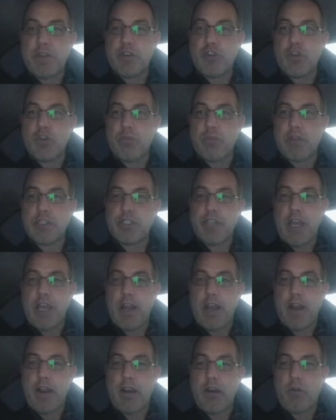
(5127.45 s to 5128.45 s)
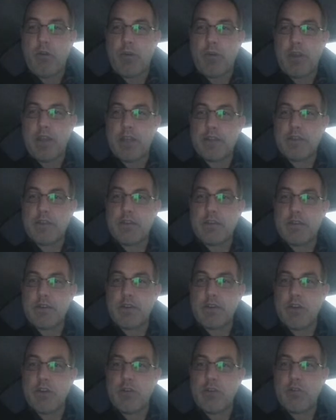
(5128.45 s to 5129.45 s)
too much dead air while I
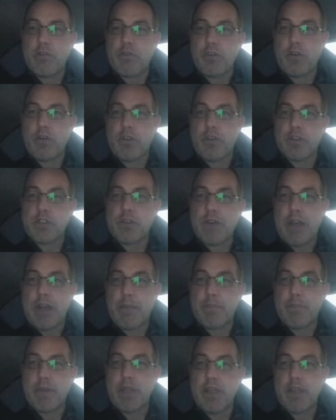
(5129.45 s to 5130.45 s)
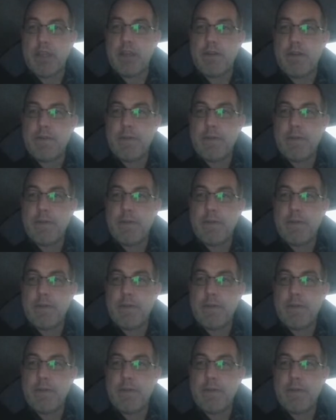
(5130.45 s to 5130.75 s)
go over all this crap in my head.